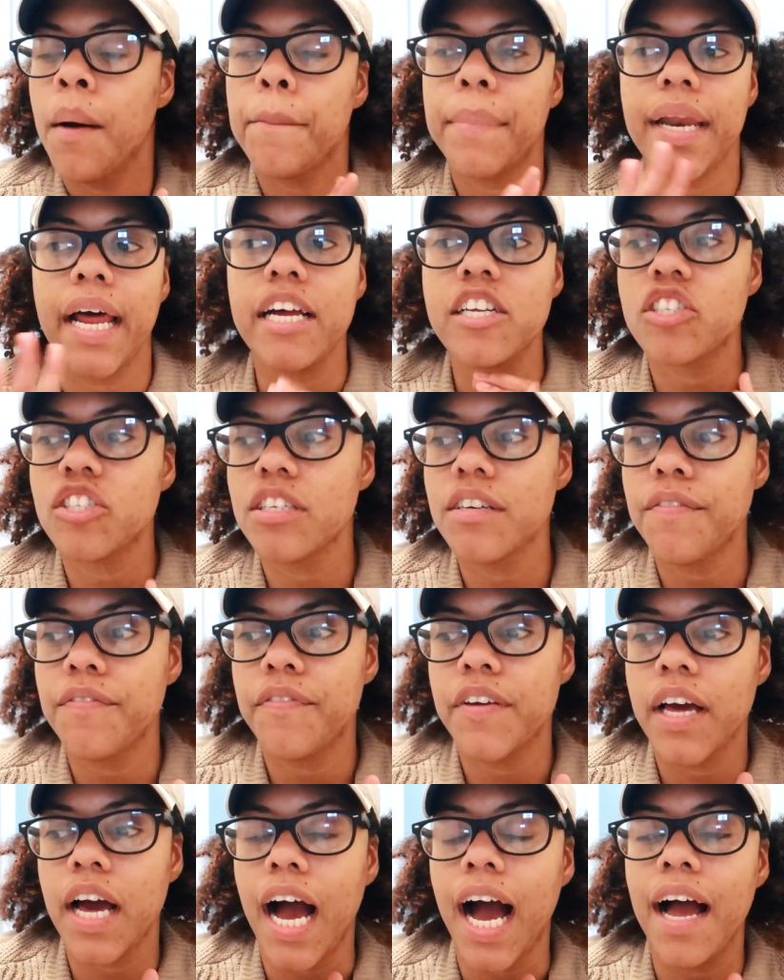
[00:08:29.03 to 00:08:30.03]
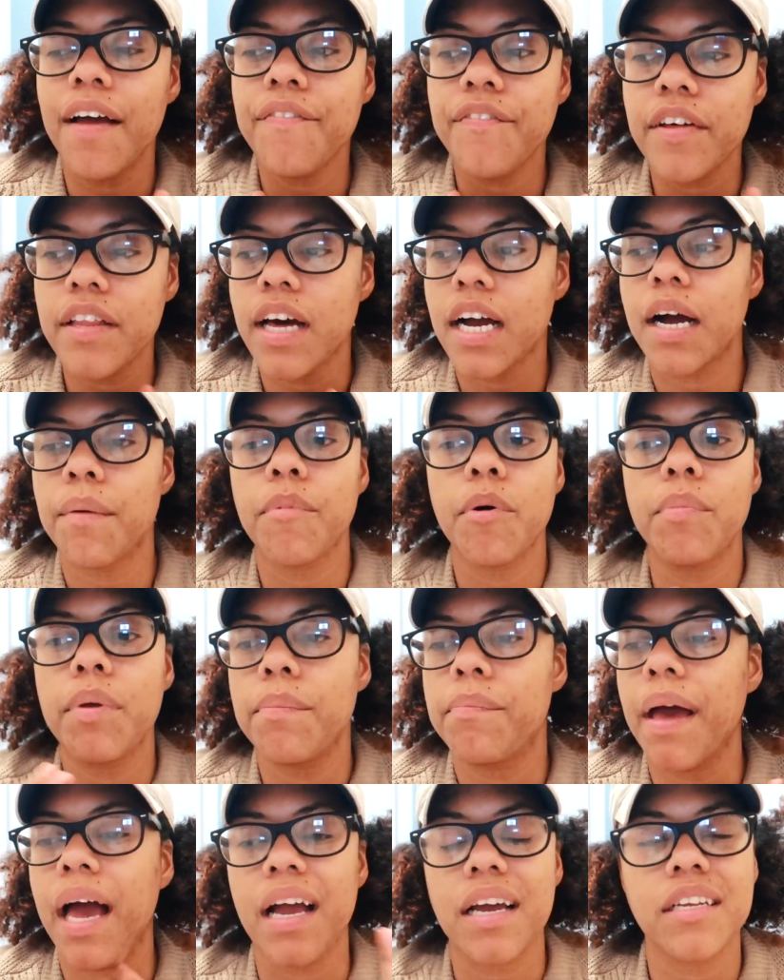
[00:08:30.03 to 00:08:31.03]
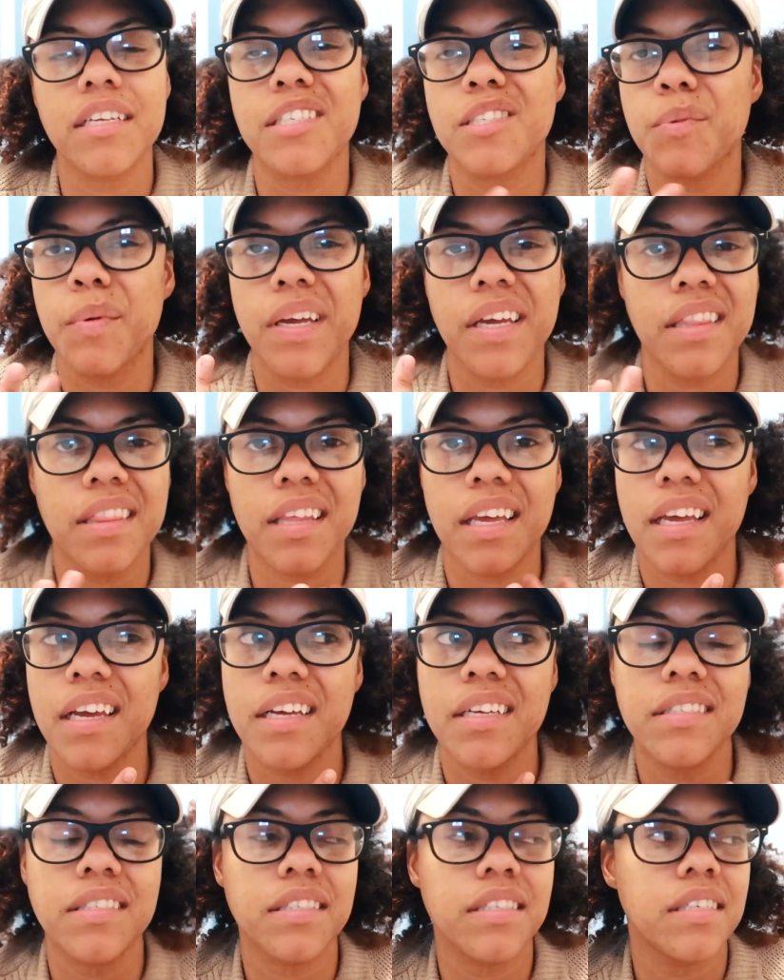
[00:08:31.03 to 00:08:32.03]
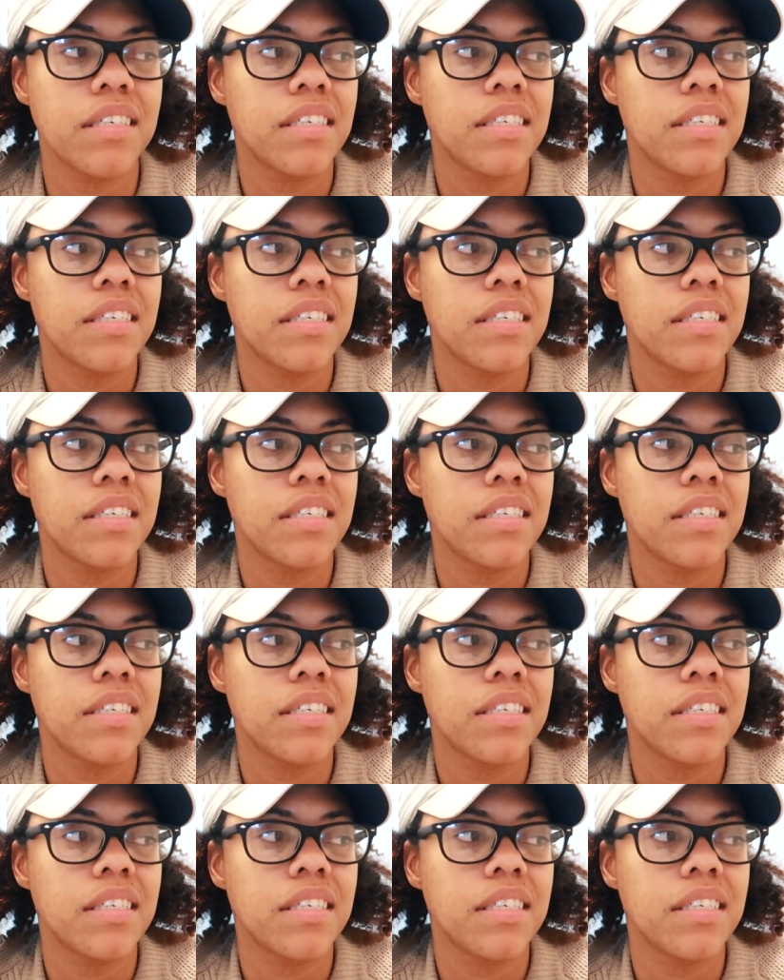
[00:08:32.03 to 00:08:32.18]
But I feel like I'm gonna be back in the swing of things.